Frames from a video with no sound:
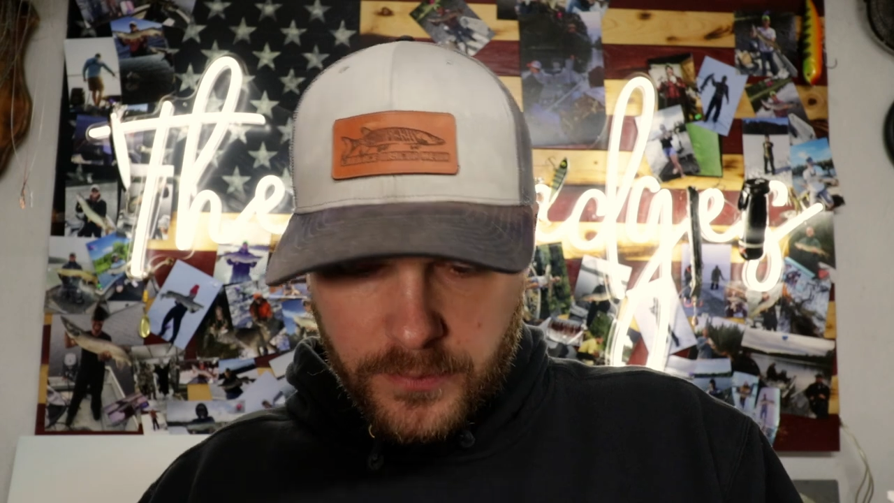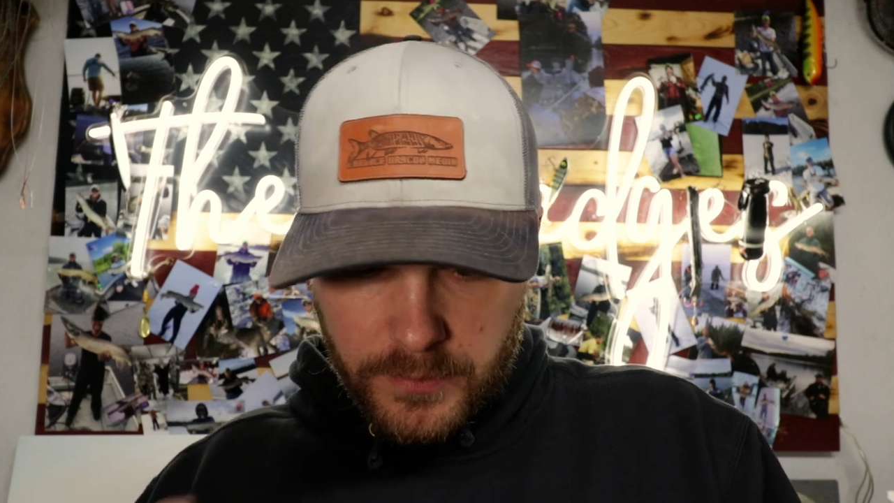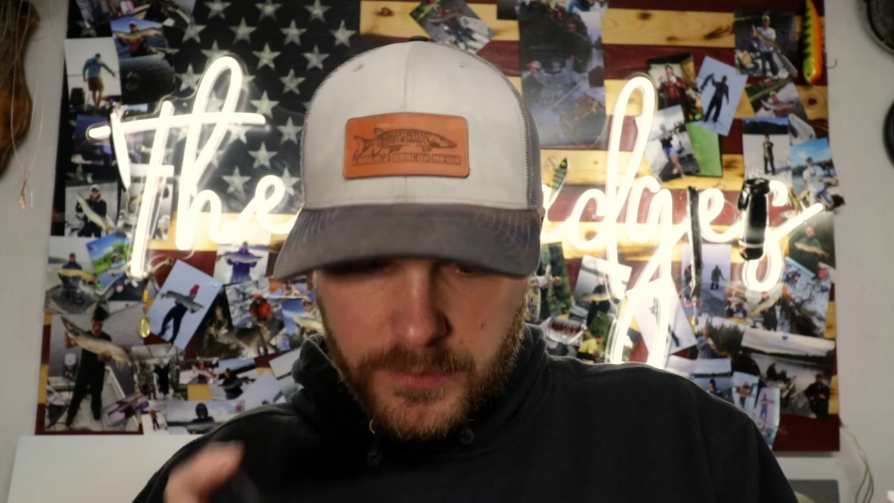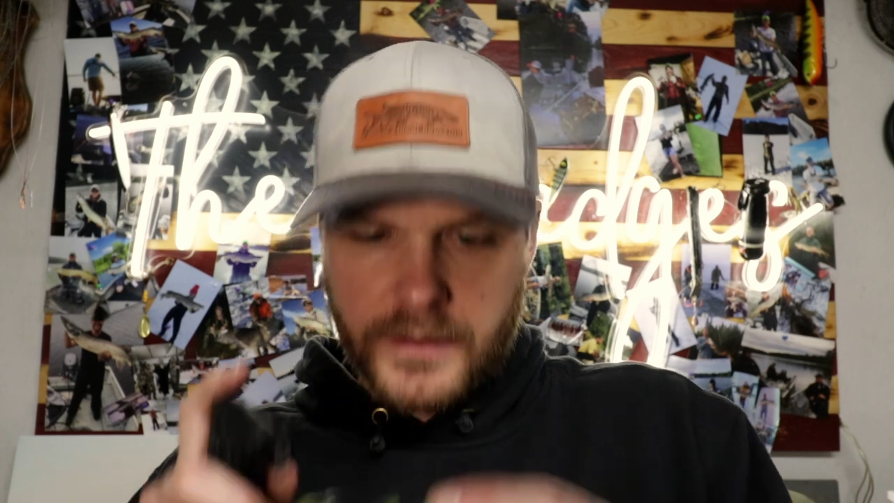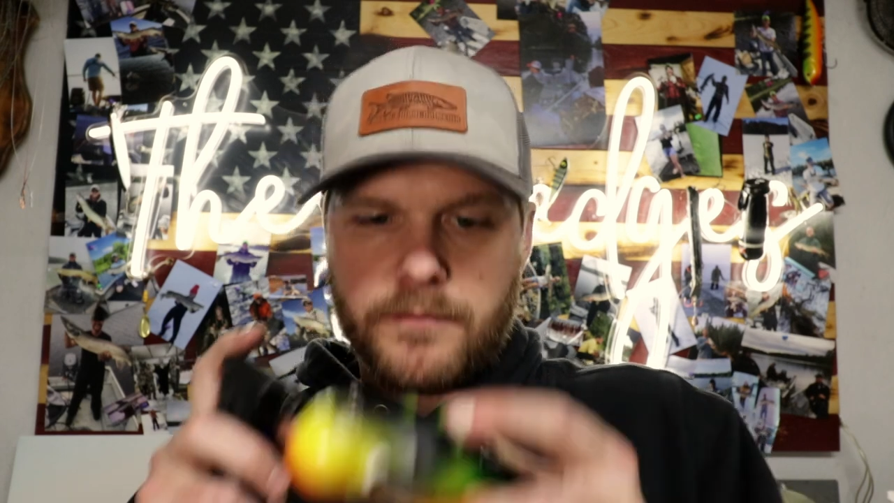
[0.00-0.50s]

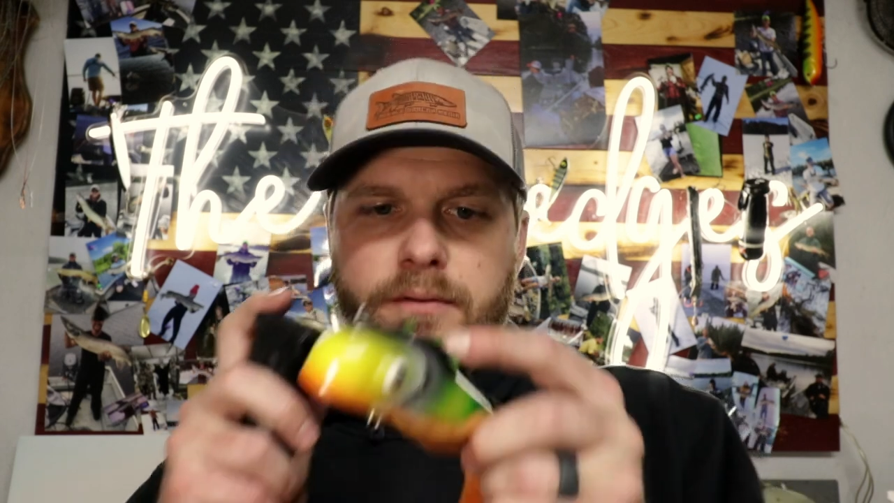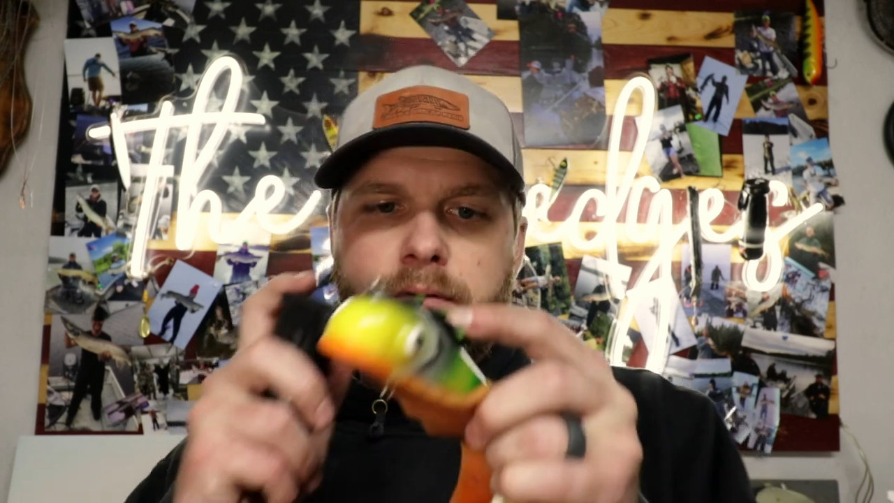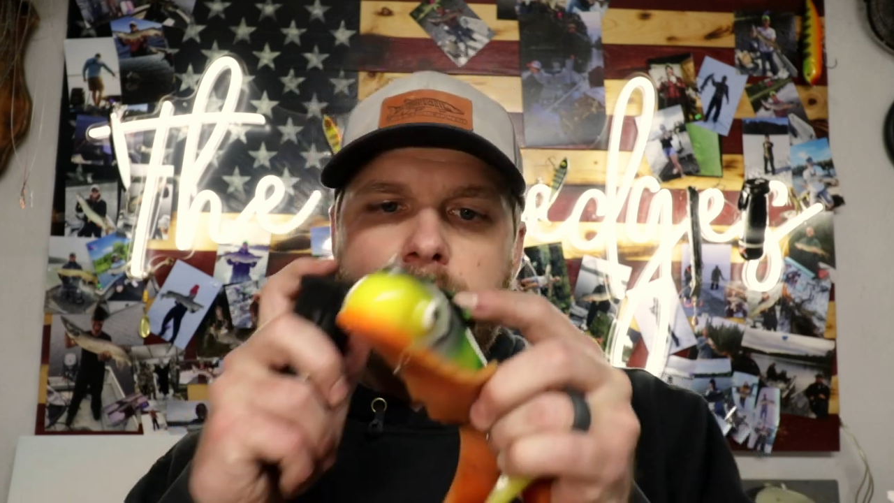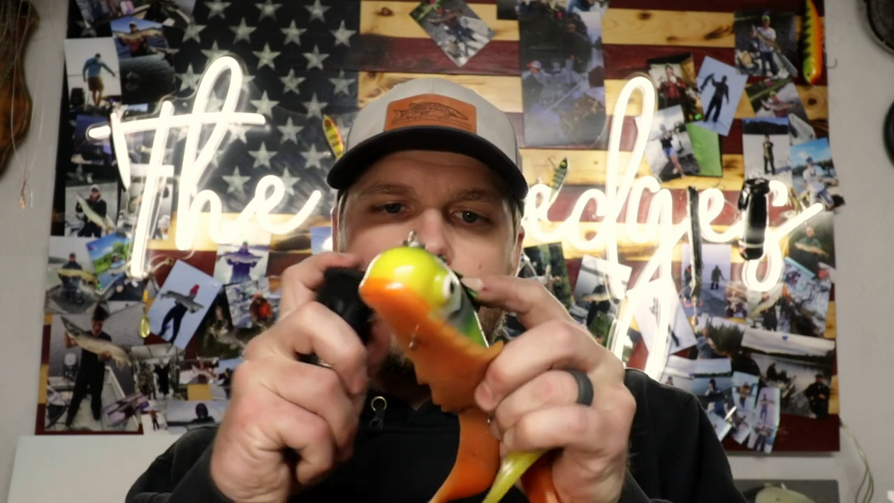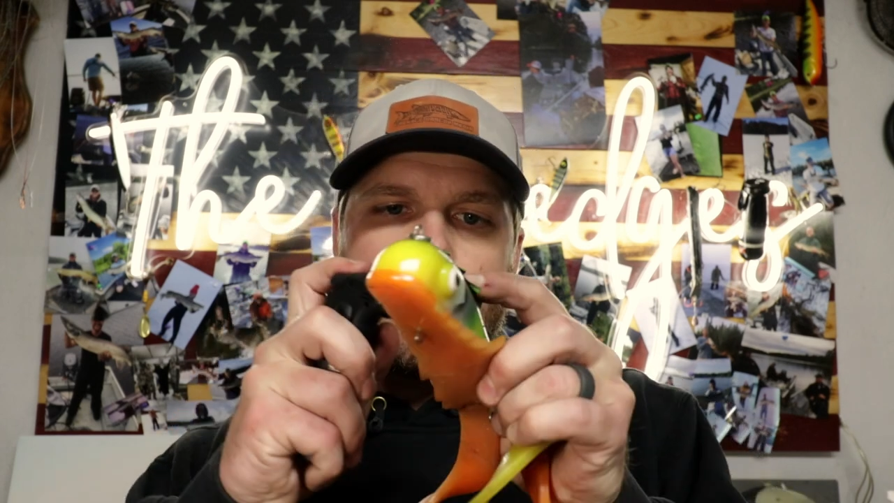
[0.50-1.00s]
looking
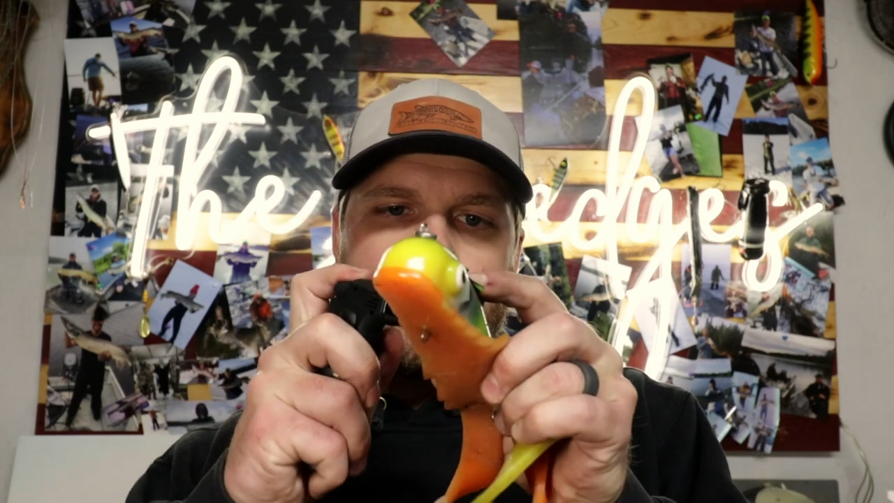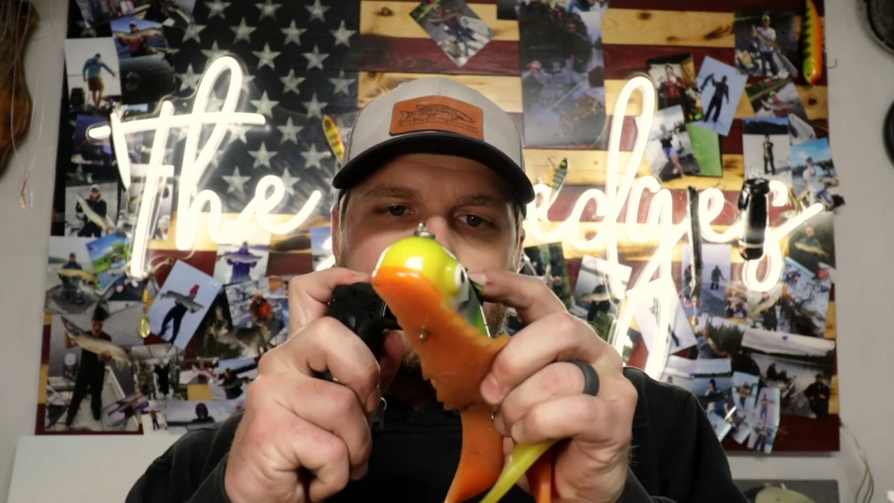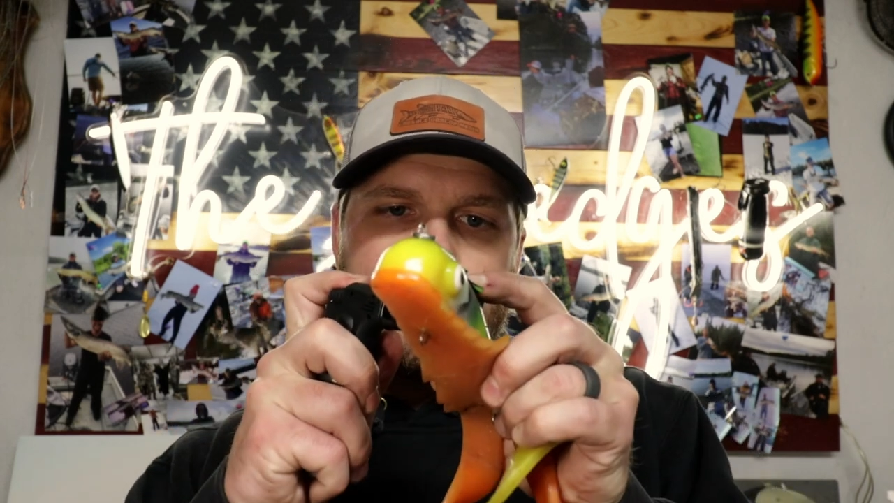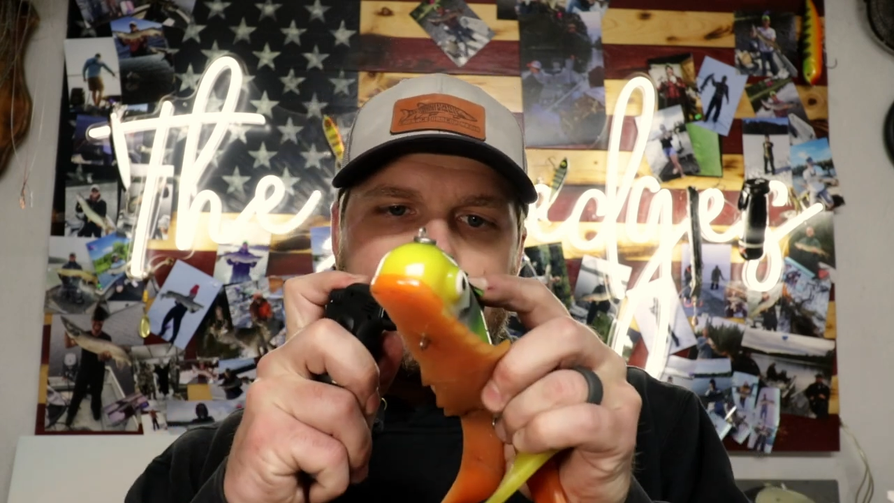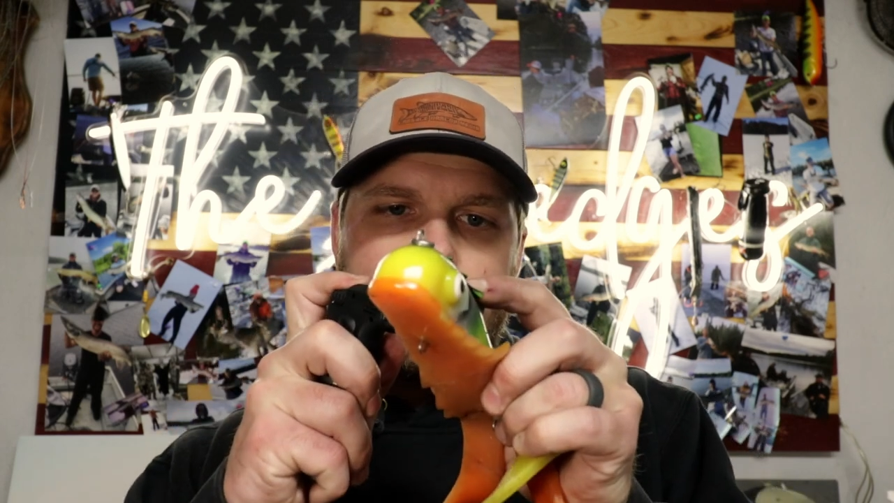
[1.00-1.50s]
pretty
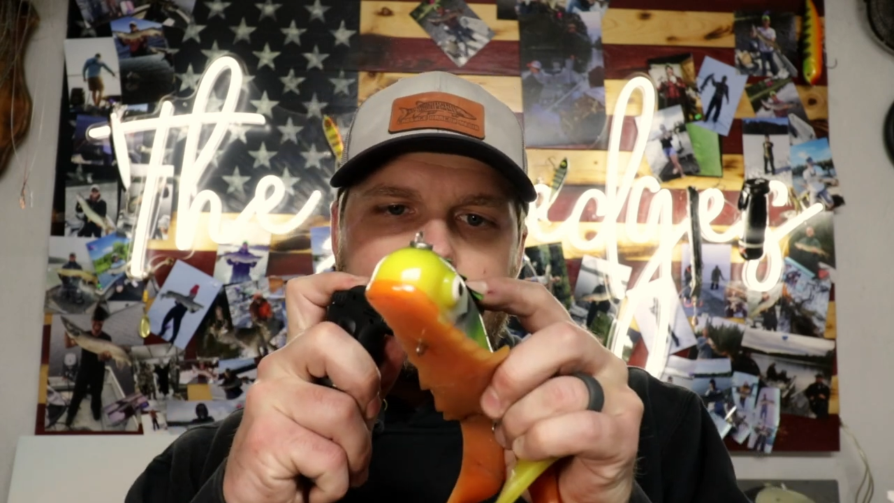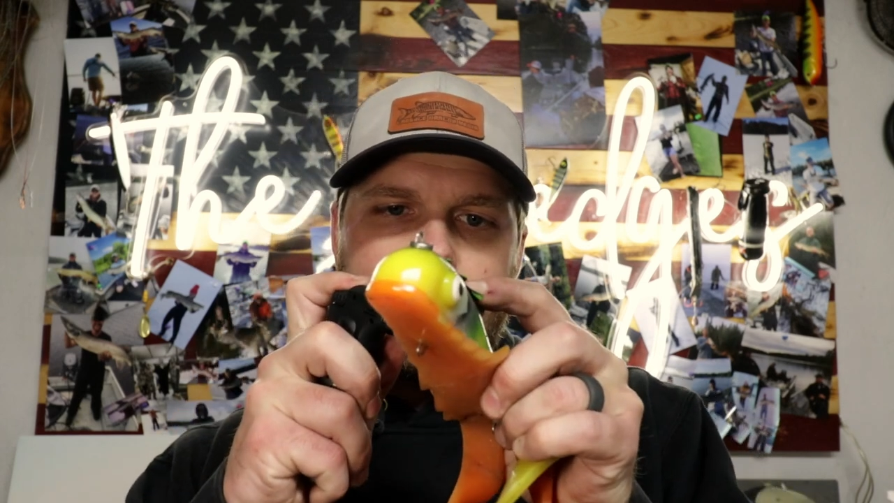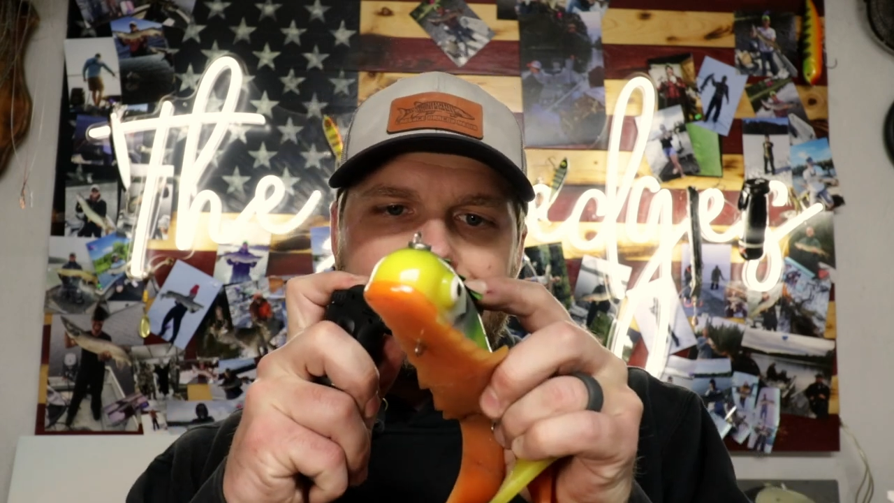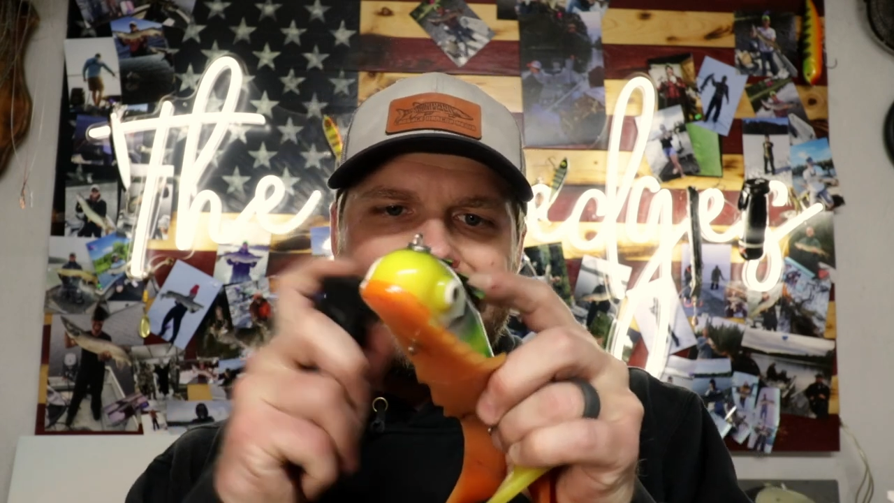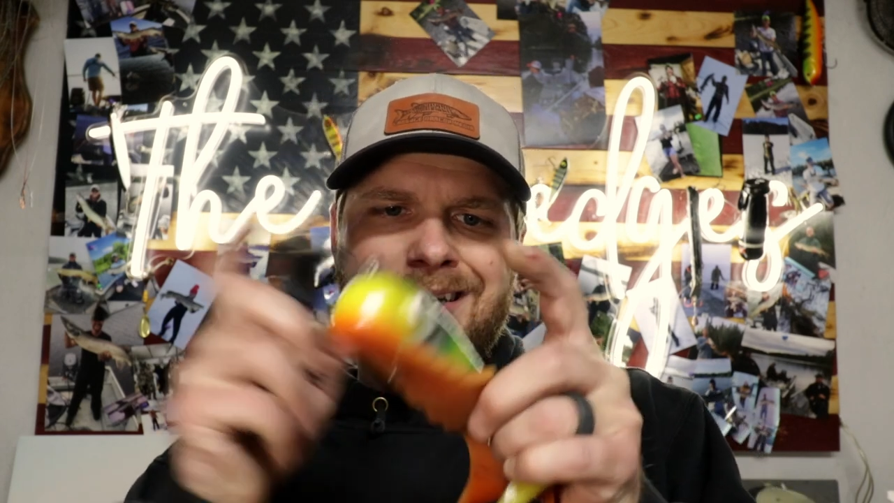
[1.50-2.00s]
good here.